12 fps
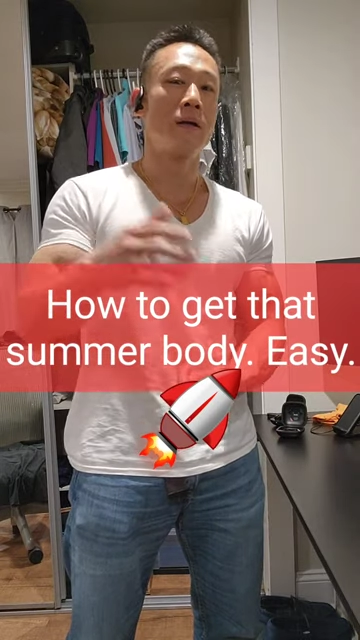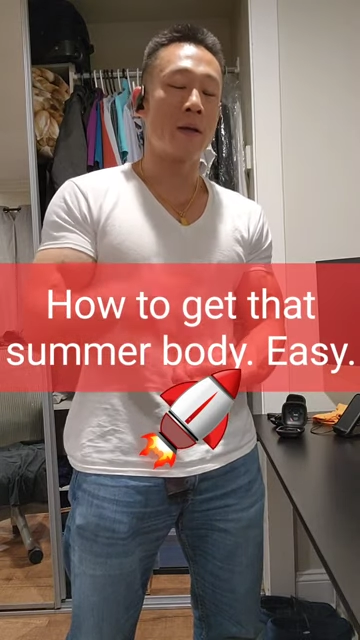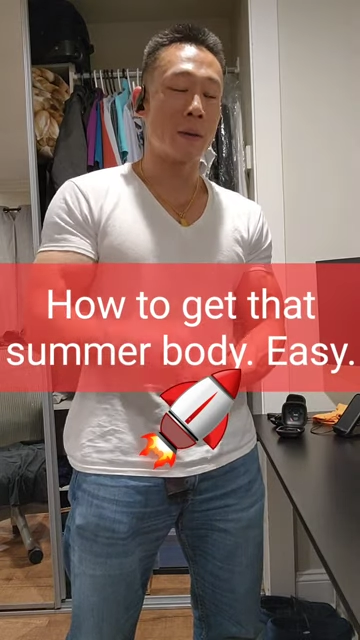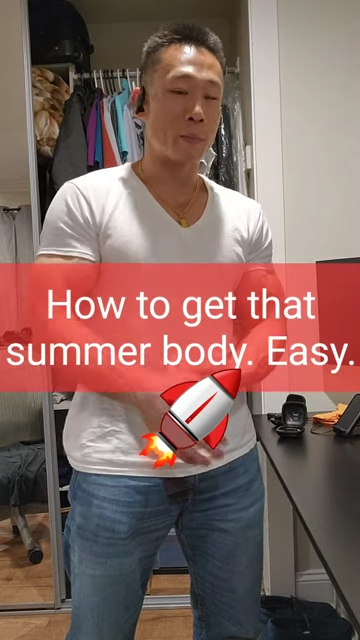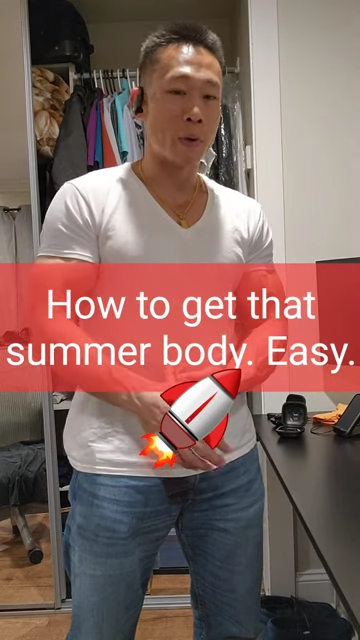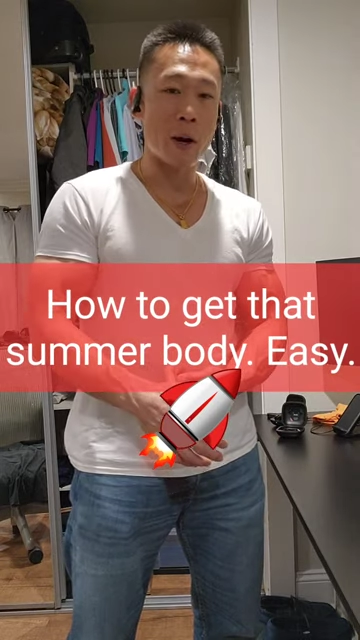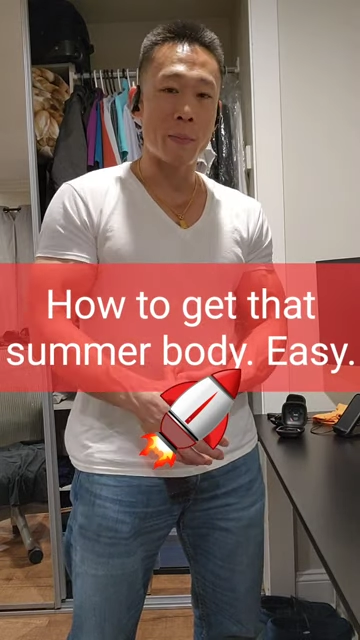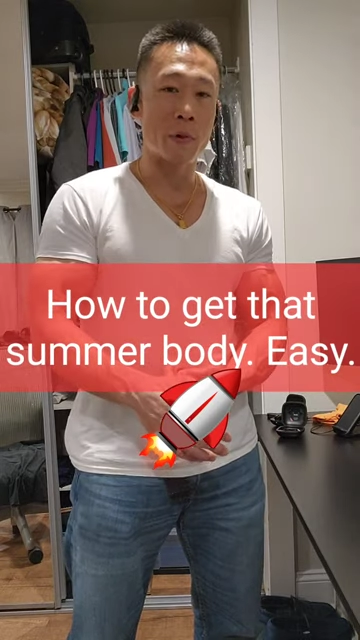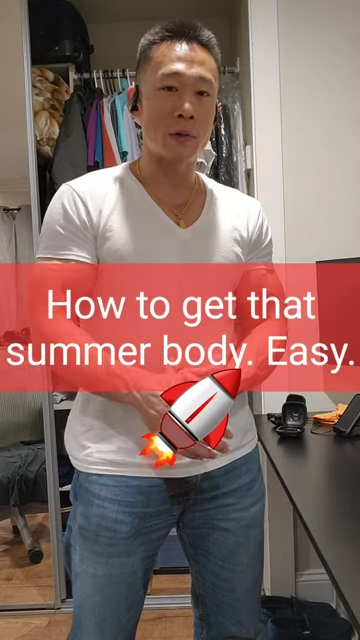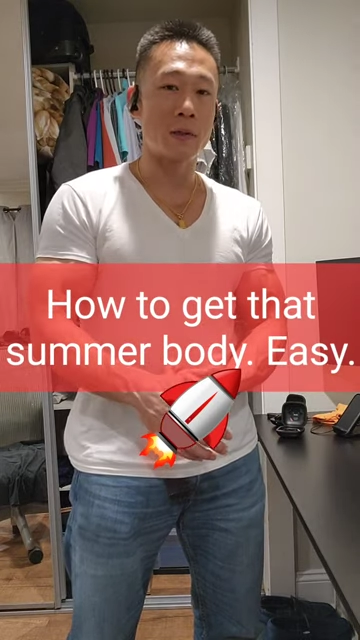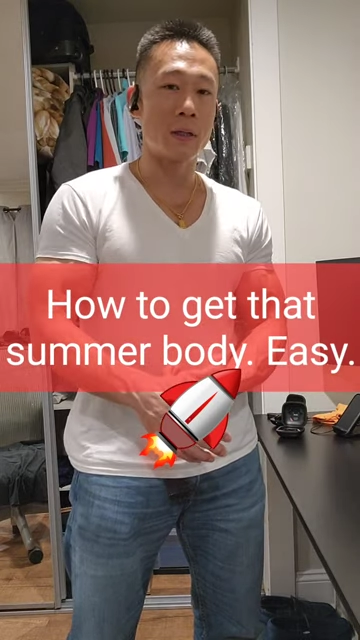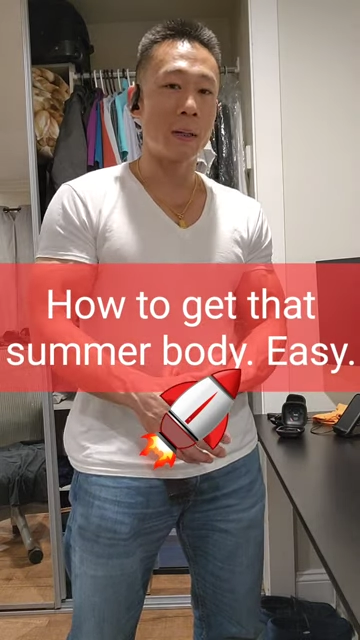get
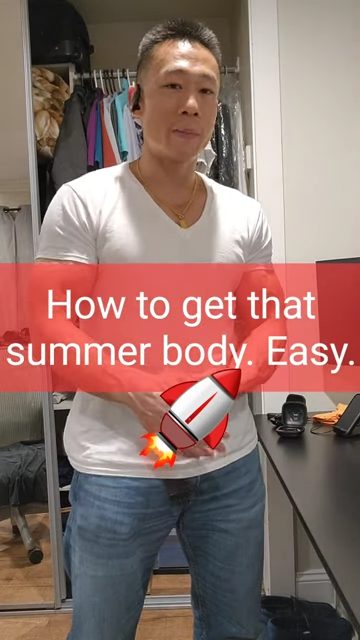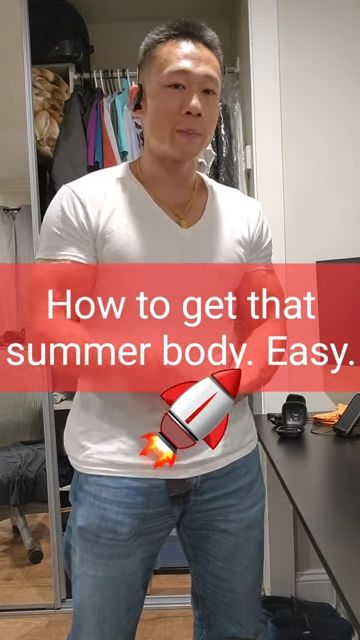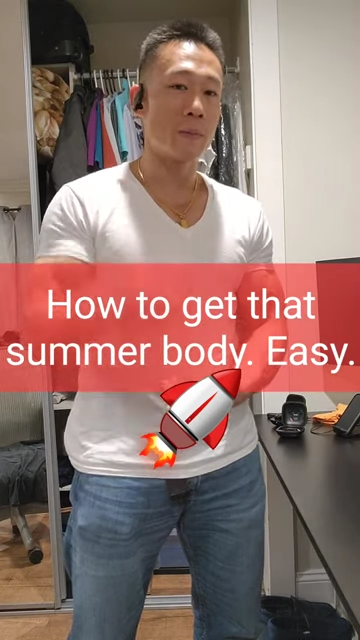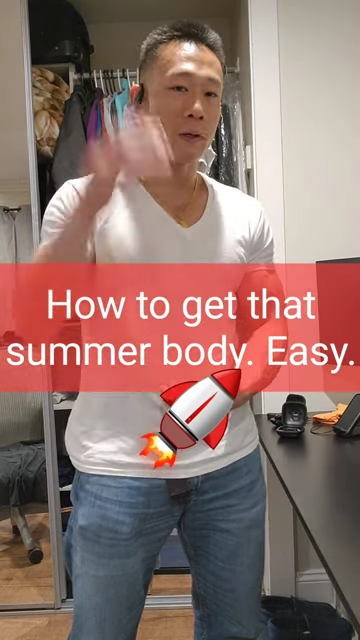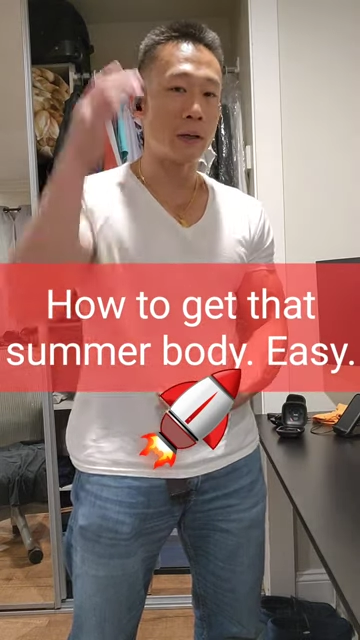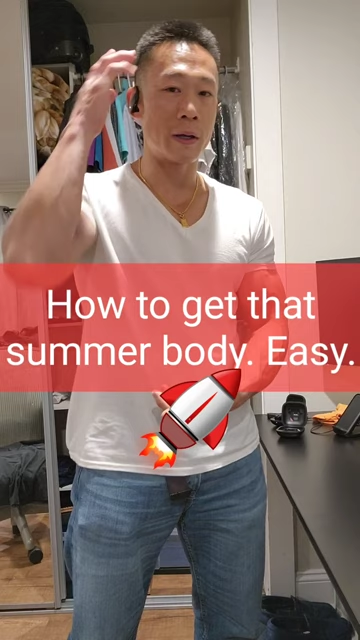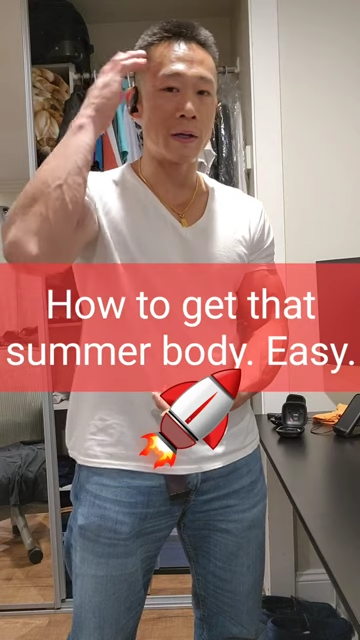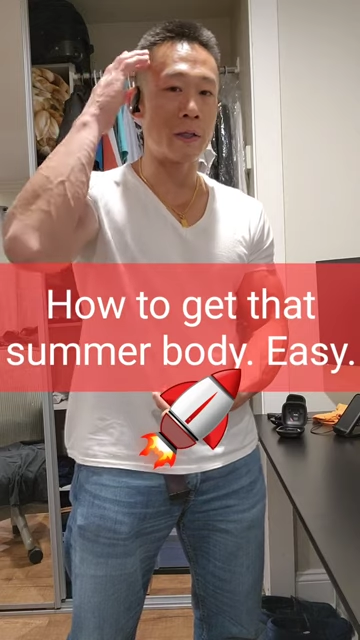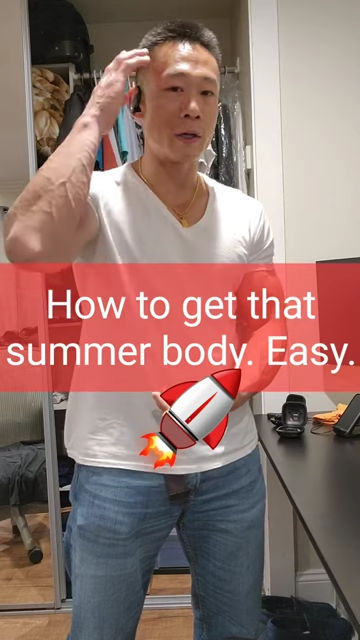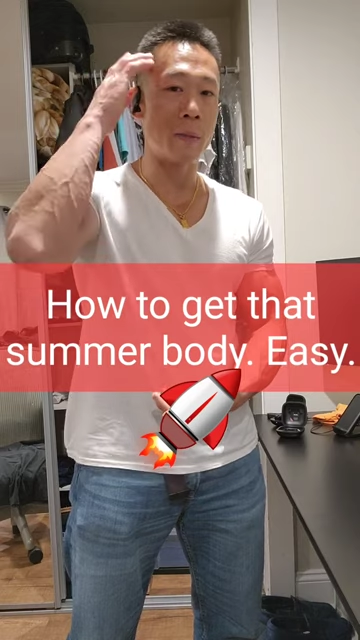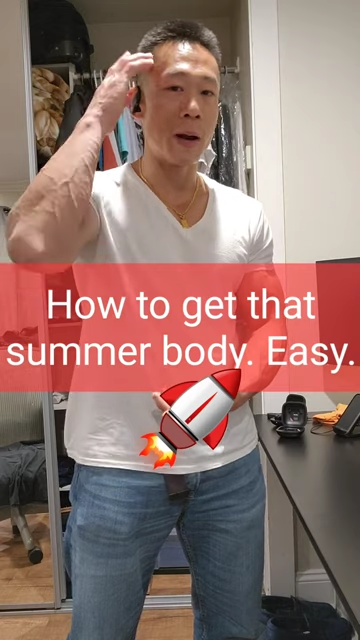proper sleep, get your